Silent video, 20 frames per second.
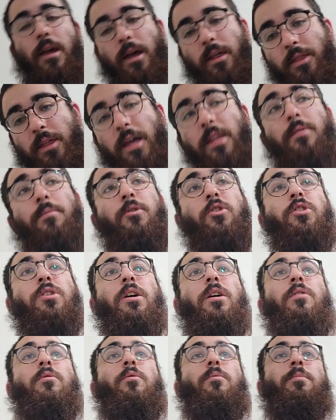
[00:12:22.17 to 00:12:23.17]
and then the
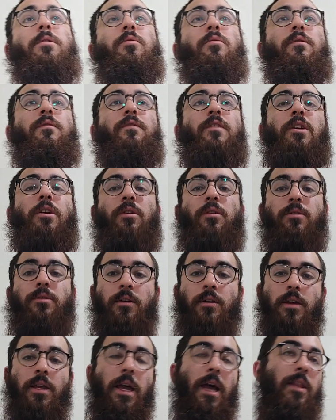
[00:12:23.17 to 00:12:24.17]
Mashiach will be revealed,
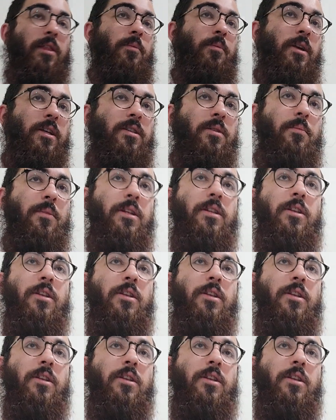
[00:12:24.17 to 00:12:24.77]
and the Beis